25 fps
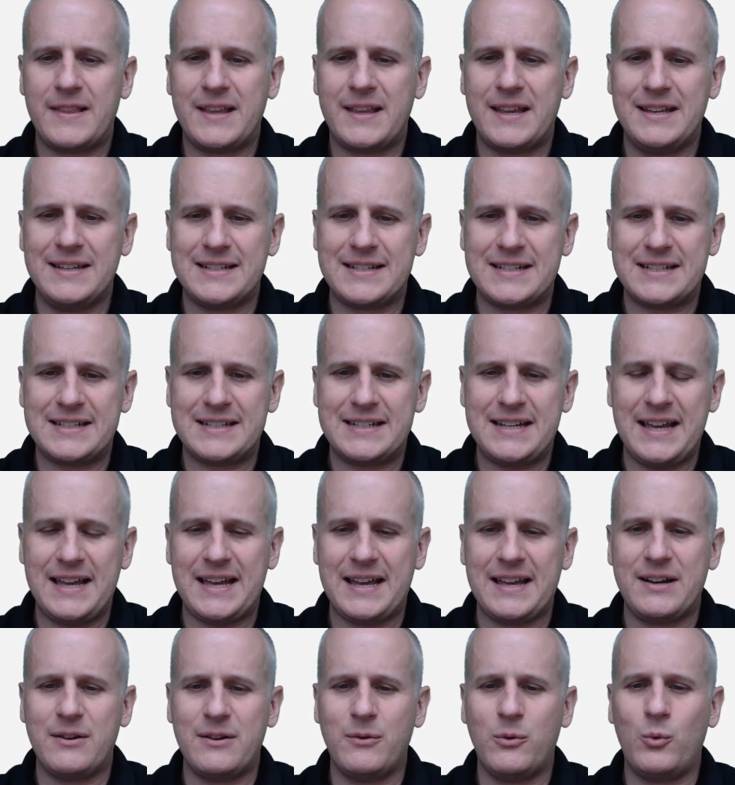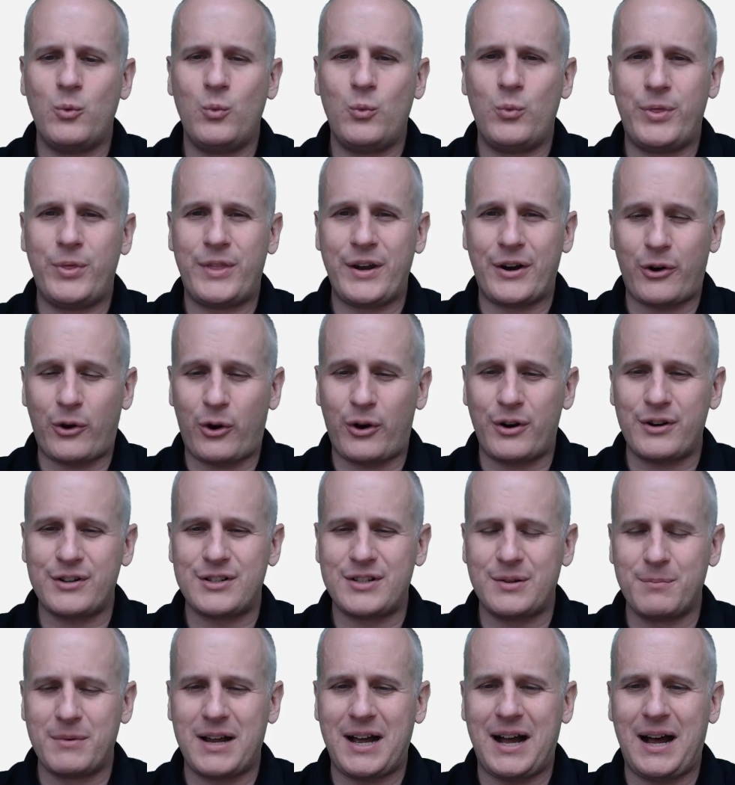Instead, there are
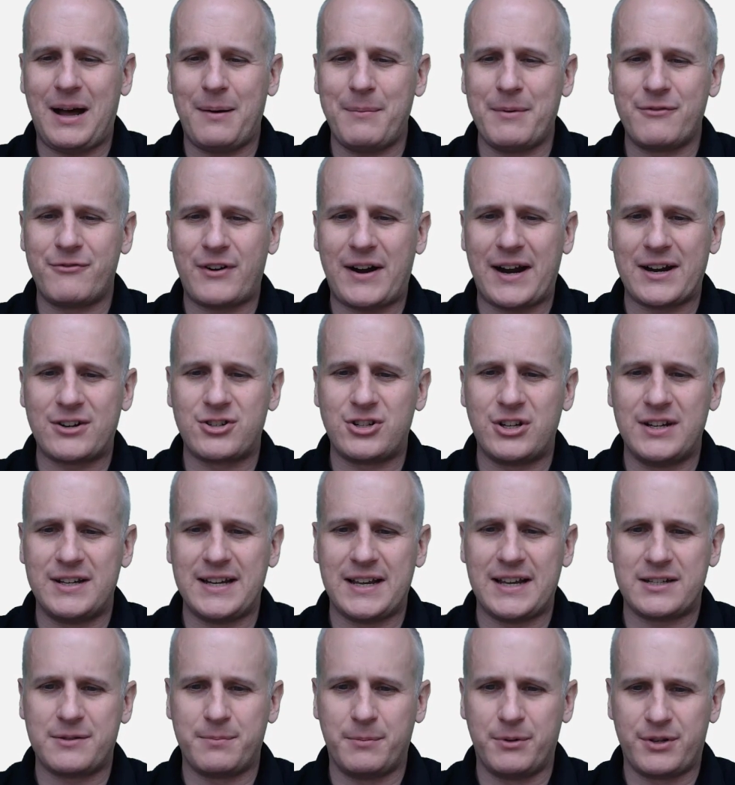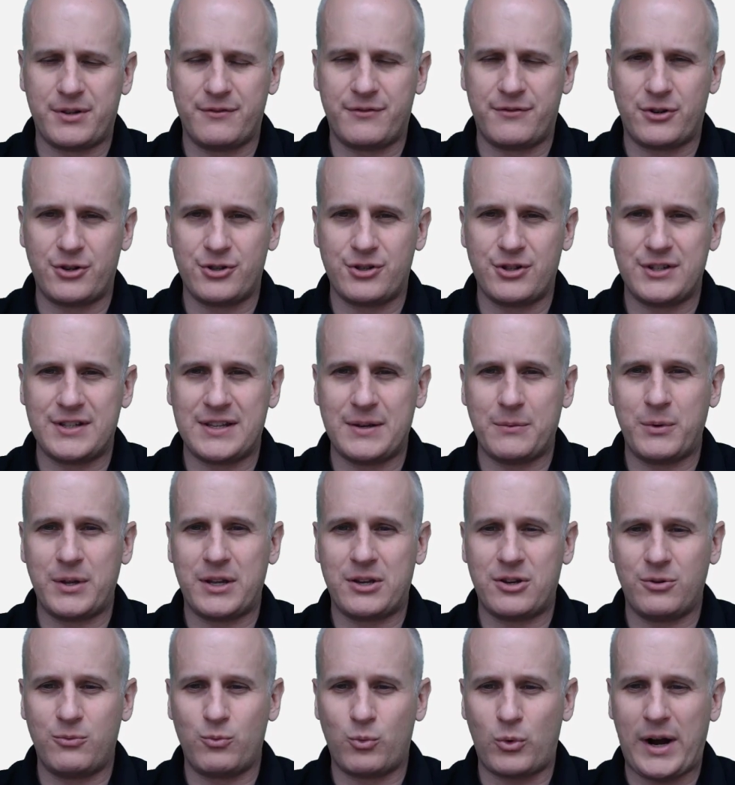some common fraction to decimal conversions that we
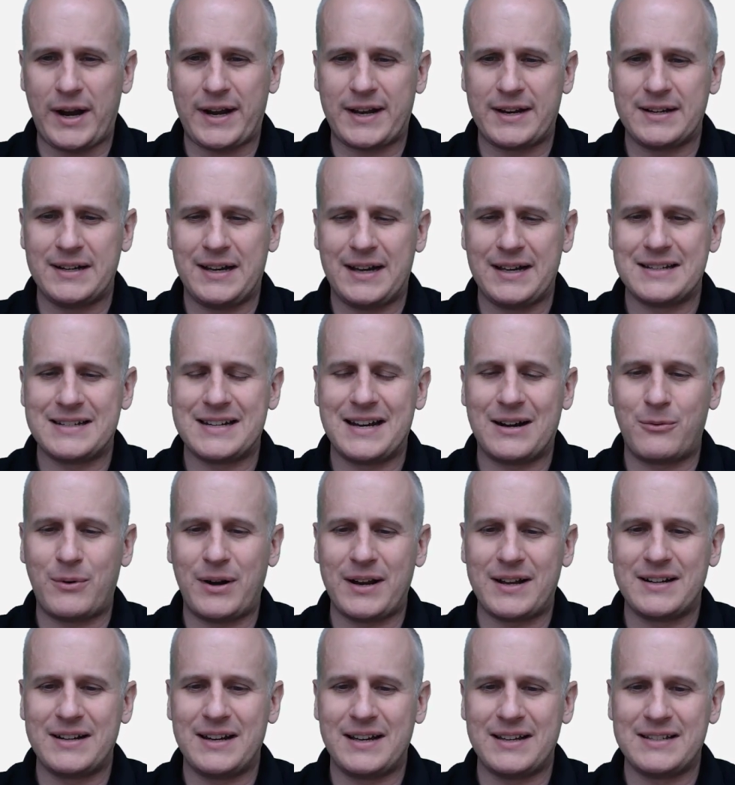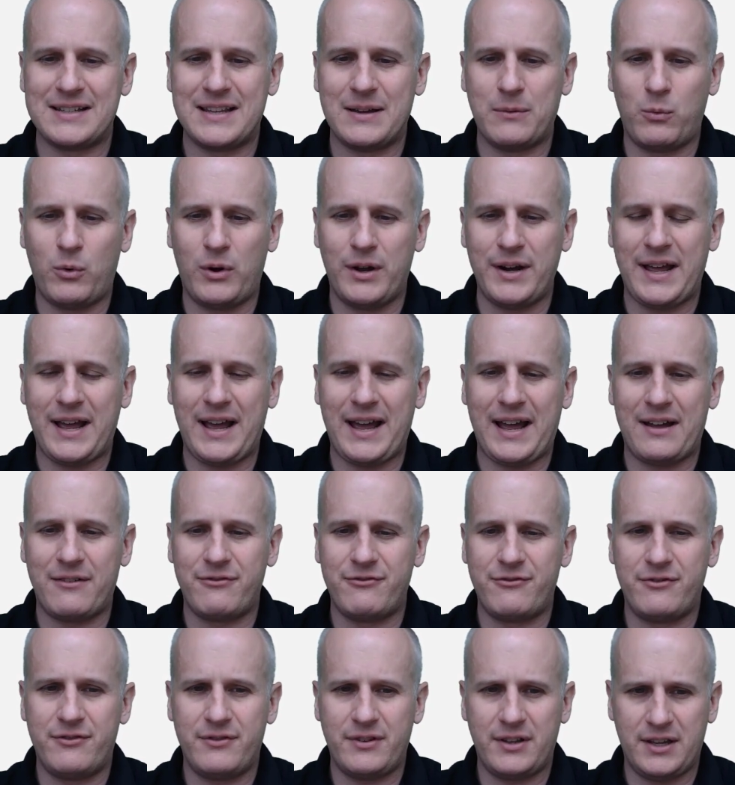can recognize. And I recognize that one half
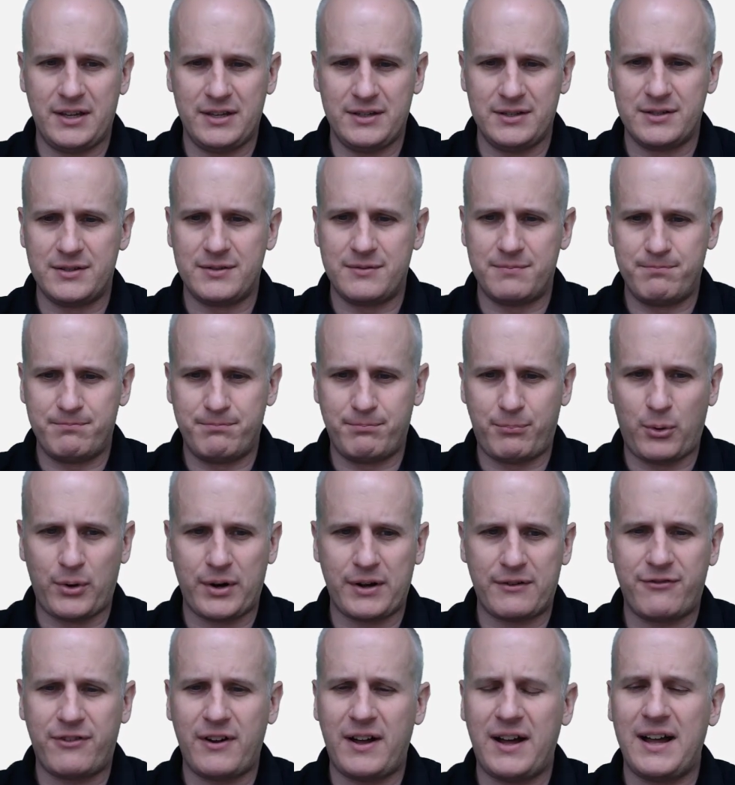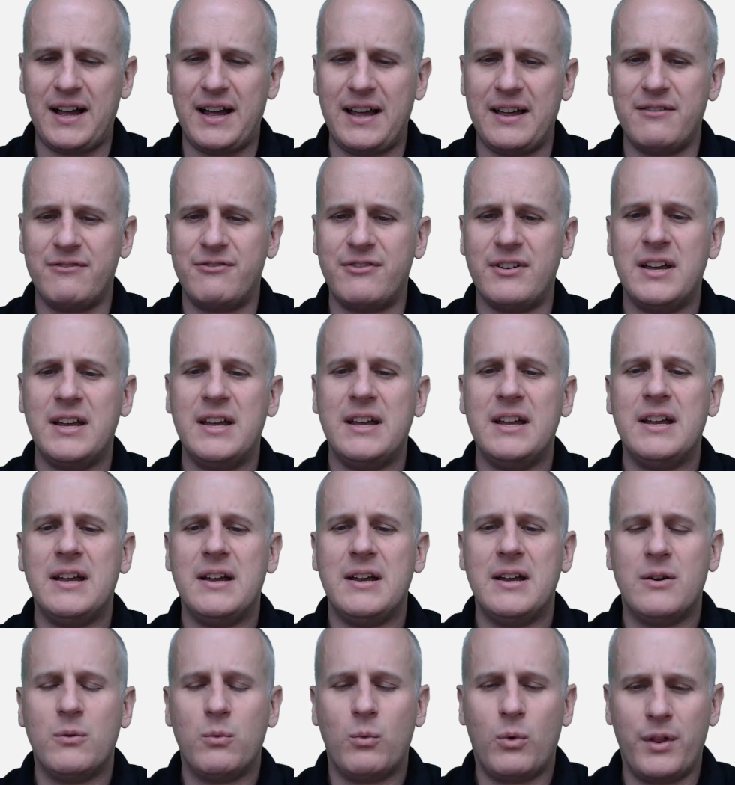is zero point five,
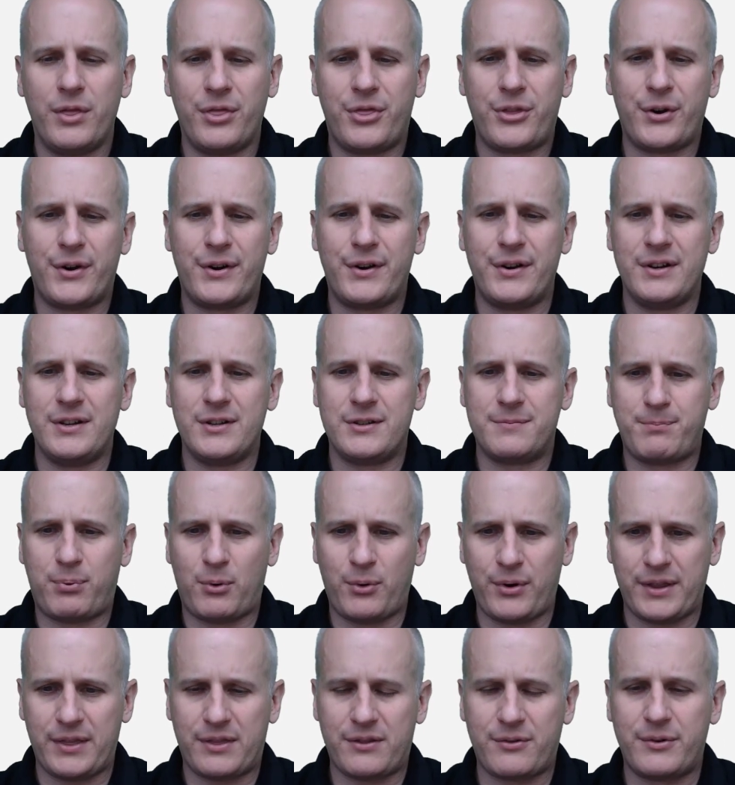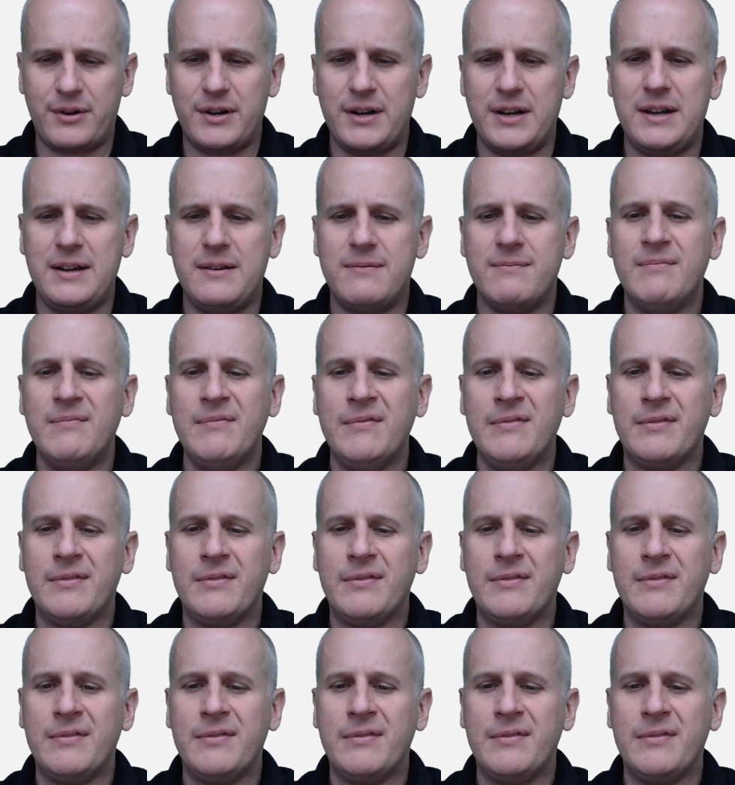one third is zero point three,